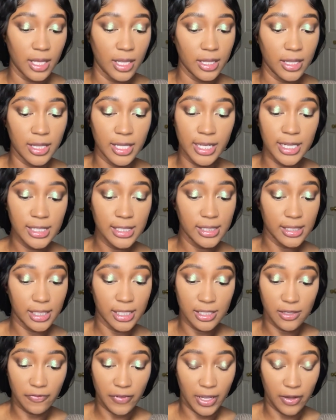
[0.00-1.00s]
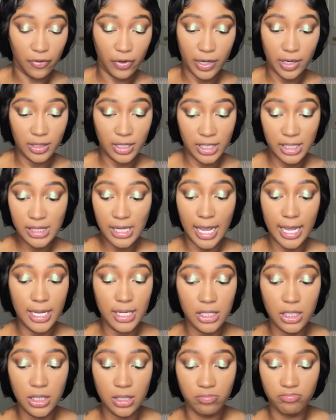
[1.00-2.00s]
This is a favorite. This
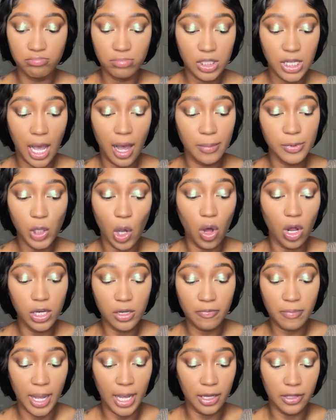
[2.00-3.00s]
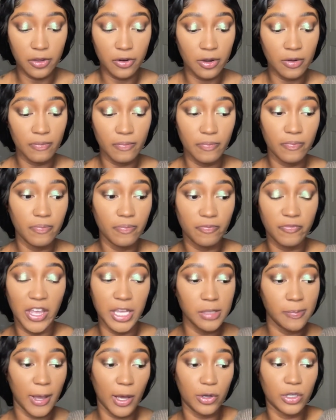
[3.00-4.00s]
has topped all of my other face
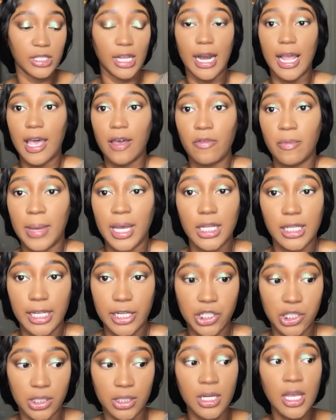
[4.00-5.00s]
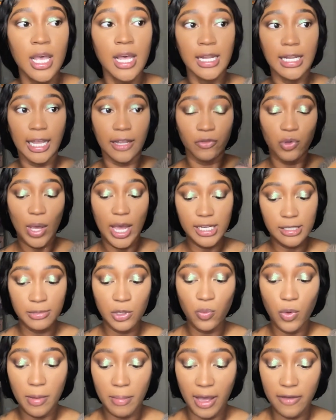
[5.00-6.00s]
powders that I have in my collection. Like if you ask me
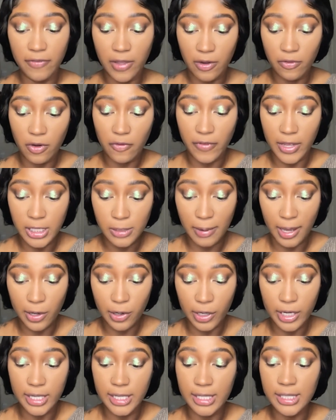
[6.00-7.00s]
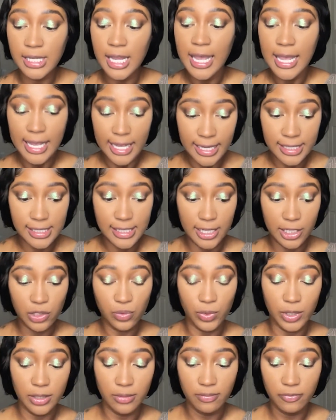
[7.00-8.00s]
what my favorite face powder is, it's this
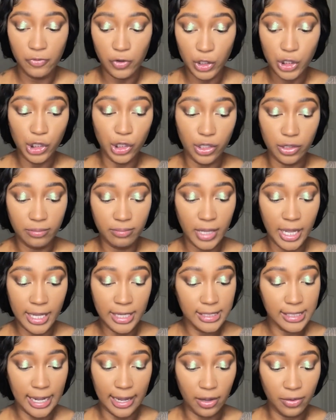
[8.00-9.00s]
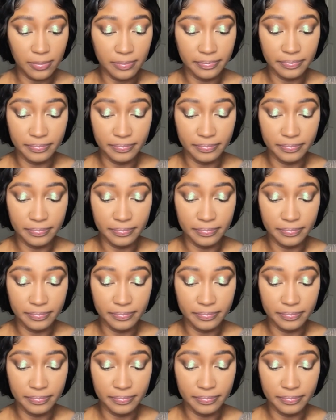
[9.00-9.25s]
one for sure, hands down.